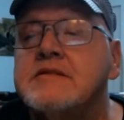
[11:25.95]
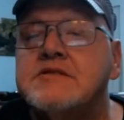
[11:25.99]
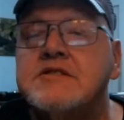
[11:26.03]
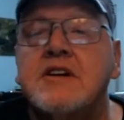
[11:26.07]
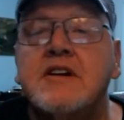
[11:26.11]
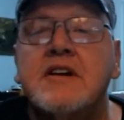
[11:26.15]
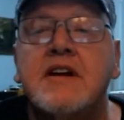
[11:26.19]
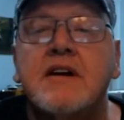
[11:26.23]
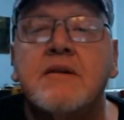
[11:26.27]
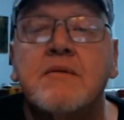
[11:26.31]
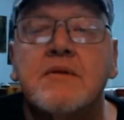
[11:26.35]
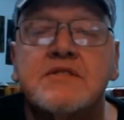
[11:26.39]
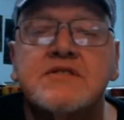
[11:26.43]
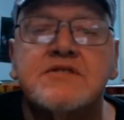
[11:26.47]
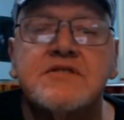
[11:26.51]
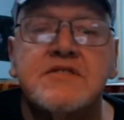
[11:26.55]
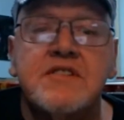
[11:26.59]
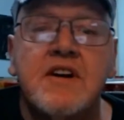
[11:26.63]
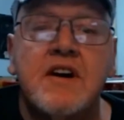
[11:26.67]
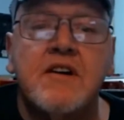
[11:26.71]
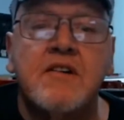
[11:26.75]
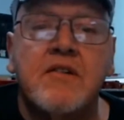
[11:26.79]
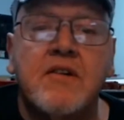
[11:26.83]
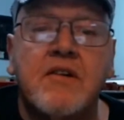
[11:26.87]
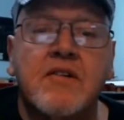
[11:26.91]
Chilly with
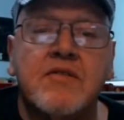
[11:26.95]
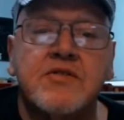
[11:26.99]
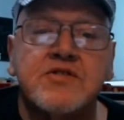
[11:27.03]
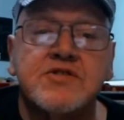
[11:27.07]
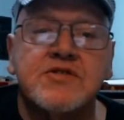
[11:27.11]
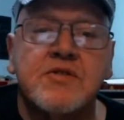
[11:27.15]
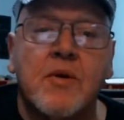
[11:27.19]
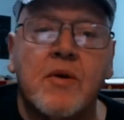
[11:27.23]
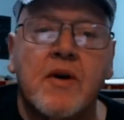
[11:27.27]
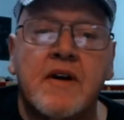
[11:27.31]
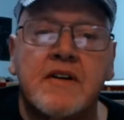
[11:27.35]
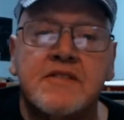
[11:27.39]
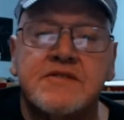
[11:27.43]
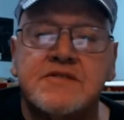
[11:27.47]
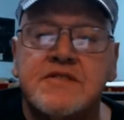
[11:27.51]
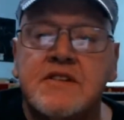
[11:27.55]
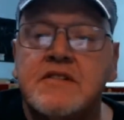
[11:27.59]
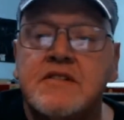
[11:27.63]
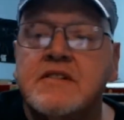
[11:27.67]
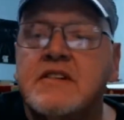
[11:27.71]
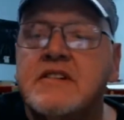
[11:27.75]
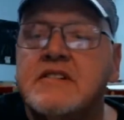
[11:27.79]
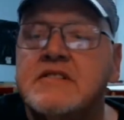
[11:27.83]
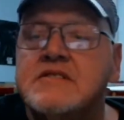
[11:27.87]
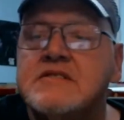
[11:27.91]
snow squalls.
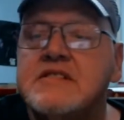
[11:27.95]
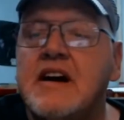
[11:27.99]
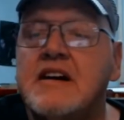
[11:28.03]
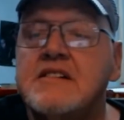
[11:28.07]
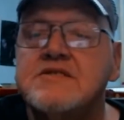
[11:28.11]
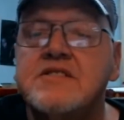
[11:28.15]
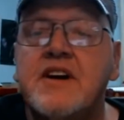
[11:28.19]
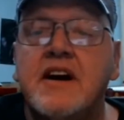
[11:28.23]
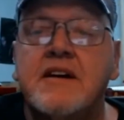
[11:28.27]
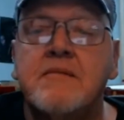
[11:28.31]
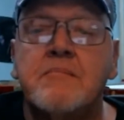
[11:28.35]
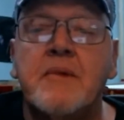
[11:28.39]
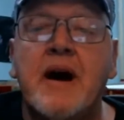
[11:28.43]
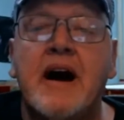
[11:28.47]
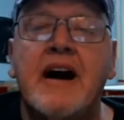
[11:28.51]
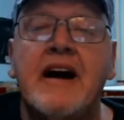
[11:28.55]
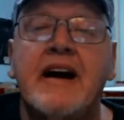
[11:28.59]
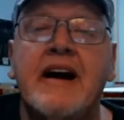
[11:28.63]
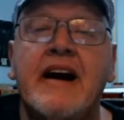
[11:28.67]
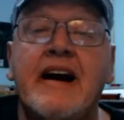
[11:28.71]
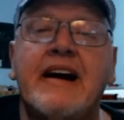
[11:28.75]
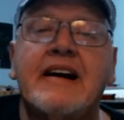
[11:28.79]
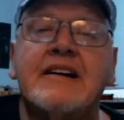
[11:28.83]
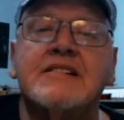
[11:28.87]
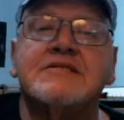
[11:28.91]
Sounds like my
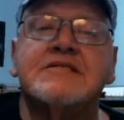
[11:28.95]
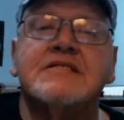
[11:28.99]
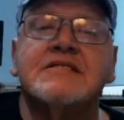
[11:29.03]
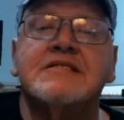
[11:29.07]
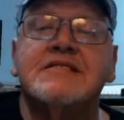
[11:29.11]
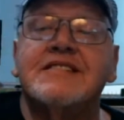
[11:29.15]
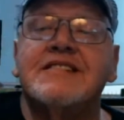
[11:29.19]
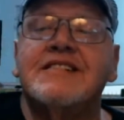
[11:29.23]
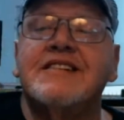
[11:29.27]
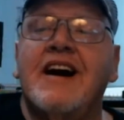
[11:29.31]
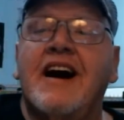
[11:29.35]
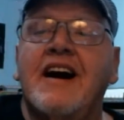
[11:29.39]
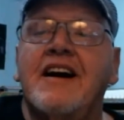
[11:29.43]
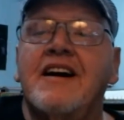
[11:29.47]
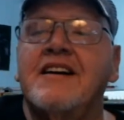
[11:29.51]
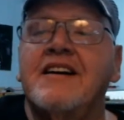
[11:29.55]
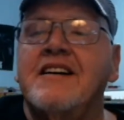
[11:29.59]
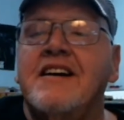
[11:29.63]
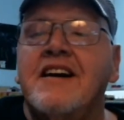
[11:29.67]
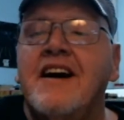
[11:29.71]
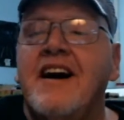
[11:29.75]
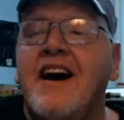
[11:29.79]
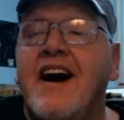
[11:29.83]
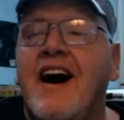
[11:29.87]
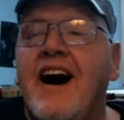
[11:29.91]
house. I
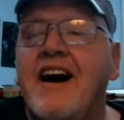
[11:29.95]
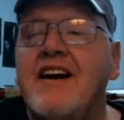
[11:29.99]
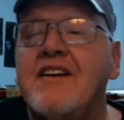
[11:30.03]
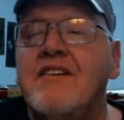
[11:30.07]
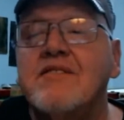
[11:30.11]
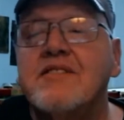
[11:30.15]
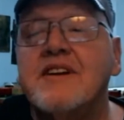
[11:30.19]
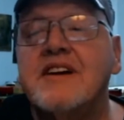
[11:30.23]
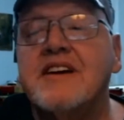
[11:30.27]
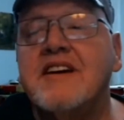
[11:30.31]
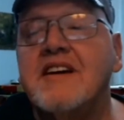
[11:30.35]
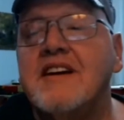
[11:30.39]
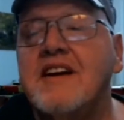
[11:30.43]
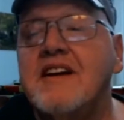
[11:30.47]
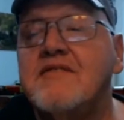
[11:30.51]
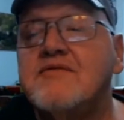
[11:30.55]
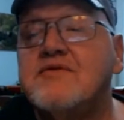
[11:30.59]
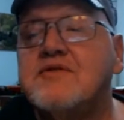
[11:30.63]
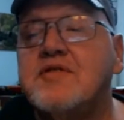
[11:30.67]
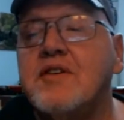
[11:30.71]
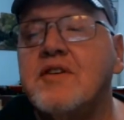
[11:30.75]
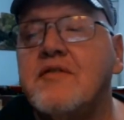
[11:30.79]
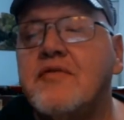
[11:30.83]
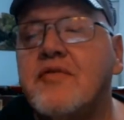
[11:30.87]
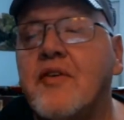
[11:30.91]
don't think you live
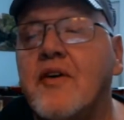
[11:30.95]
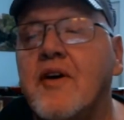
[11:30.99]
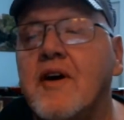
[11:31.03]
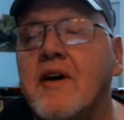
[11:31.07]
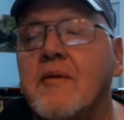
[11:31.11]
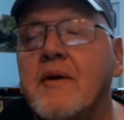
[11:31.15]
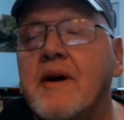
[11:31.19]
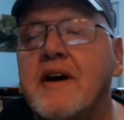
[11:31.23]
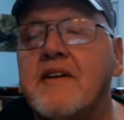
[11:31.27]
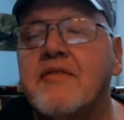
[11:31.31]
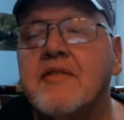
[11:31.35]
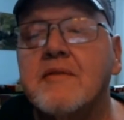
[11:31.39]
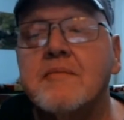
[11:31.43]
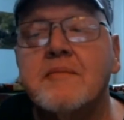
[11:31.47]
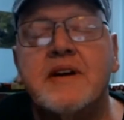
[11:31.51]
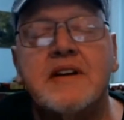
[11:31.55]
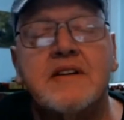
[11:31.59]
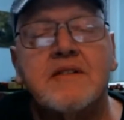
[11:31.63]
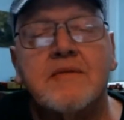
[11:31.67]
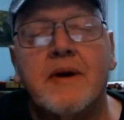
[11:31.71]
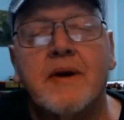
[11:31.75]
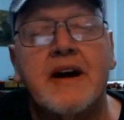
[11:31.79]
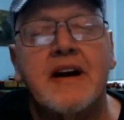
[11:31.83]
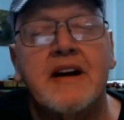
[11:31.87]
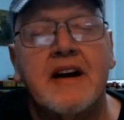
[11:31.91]
too far away from me,
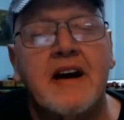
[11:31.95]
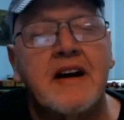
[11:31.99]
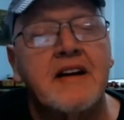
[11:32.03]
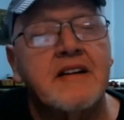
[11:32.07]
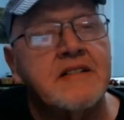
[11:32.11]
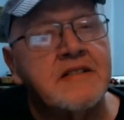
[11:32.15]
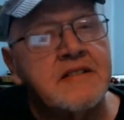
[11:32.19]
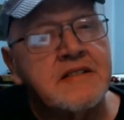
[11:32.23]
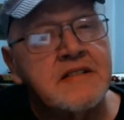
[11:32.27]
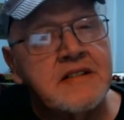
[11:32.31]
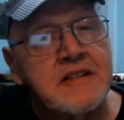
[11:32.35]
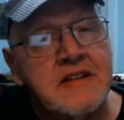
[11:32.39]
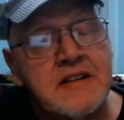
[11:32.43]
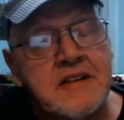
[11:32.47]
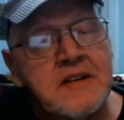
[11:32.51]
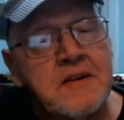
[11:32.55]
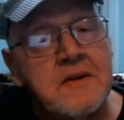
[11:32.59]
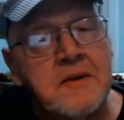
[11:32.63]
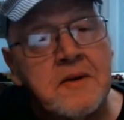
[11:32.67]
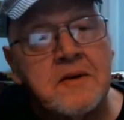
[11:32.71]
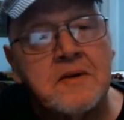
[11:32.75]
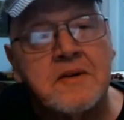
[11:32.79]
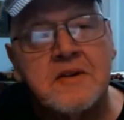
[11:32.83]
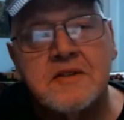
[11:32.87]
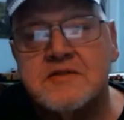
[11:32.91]
Dwayne.
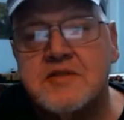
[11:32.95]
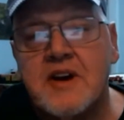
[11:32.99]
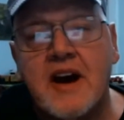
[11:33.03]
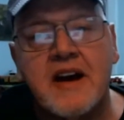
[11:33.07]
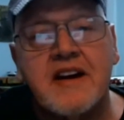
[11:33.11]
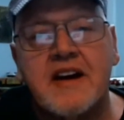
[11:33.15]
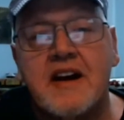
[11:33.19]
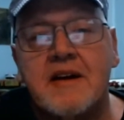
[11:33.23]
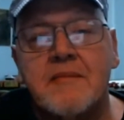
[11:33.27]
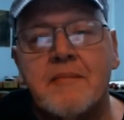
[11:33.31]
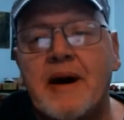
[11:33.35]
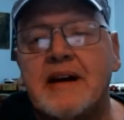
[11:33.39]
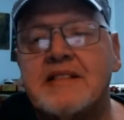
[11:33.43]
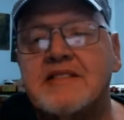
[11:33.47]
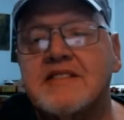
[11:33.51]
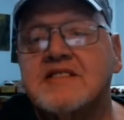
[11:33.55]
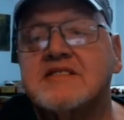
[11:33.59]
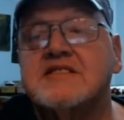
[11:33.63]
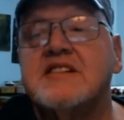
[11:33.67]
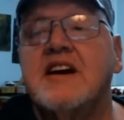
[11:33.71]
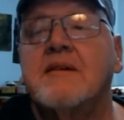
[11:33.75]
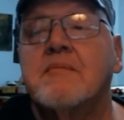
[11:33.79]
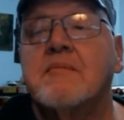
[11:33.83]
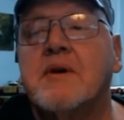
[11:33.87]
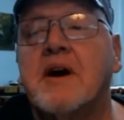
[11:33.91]
Because I got about the
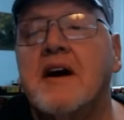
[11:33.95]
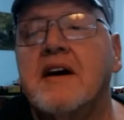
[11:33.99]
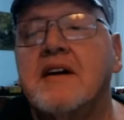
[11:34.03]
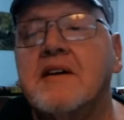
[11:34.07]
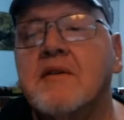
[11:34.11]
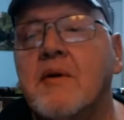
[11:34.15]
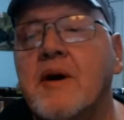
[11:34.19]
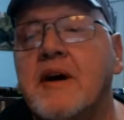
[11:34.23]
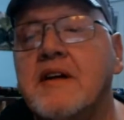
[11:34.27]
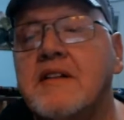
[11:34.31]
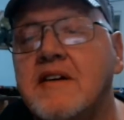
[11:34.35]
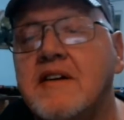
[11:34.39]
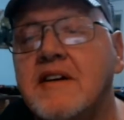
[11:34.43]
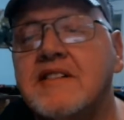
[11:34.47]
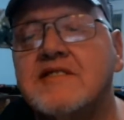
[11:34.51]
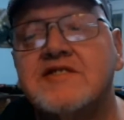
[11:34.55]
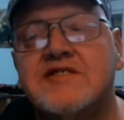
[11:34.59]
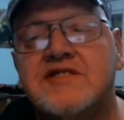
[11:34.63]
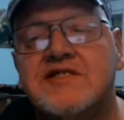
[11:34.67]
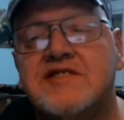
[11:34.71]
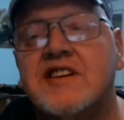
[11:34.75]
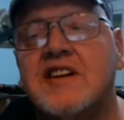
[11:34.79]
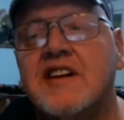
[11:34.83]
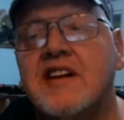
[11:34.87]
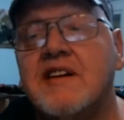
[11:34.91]
same kind of weather.
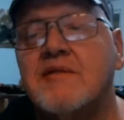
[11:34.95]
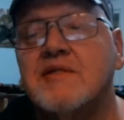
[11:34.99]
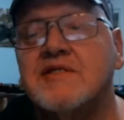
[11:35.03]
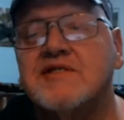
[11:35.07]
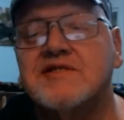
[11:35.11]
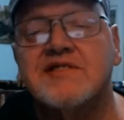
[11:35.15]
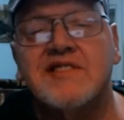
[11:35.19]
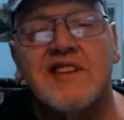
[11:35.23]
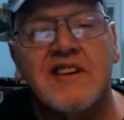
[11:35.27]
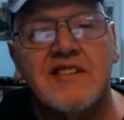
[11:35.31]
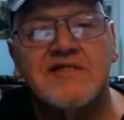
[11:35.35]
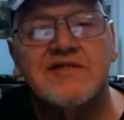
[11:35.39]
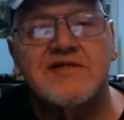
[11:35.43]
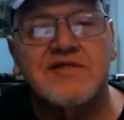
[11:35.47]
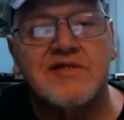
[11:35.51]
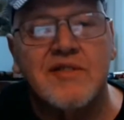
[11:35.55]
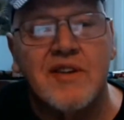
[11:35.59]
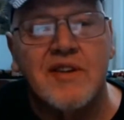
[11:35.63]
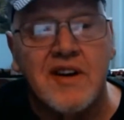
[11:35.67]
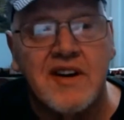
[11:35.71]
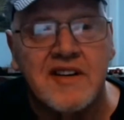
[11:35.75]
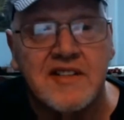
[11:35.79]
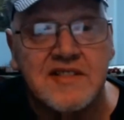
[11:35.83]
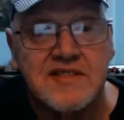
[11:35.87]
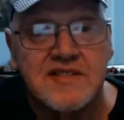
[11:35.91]
It's chilly with snow
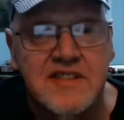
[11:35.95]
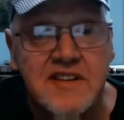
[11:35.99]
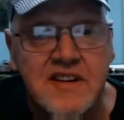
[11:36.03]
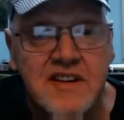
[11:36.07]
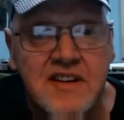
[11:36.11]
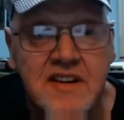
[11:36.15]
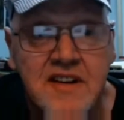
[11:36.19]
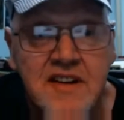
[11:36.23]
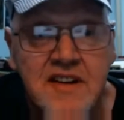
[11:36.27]
squalls